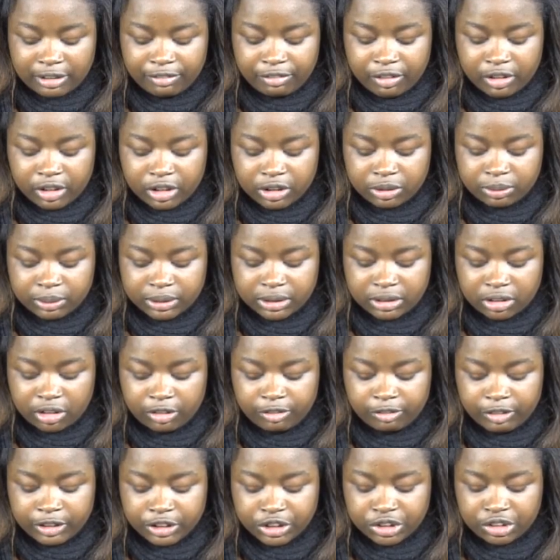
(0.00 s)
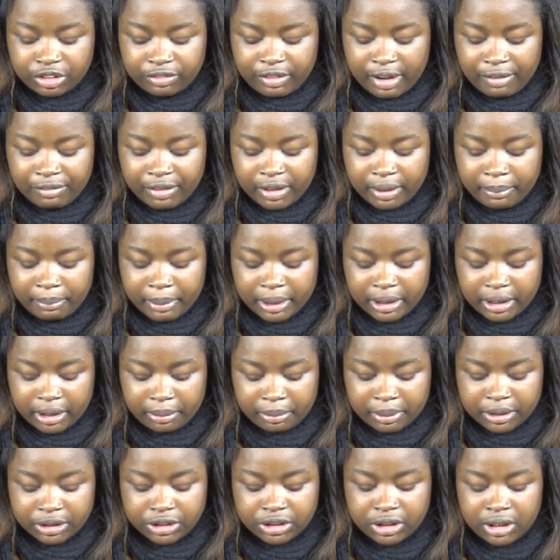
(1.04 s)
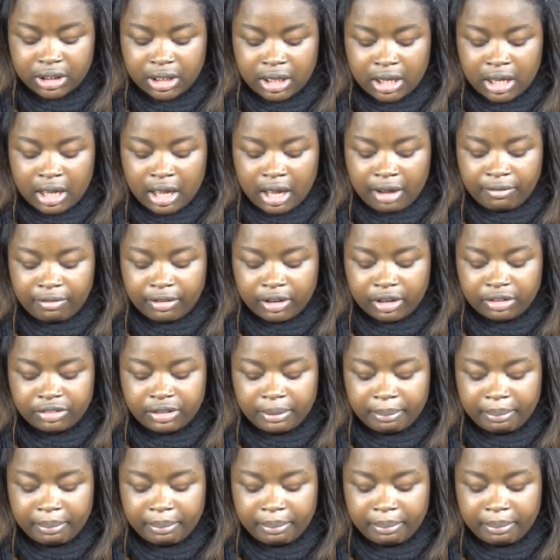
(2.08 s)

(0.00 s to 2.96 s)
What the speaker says: I followed was the convention of having a main image. I followed the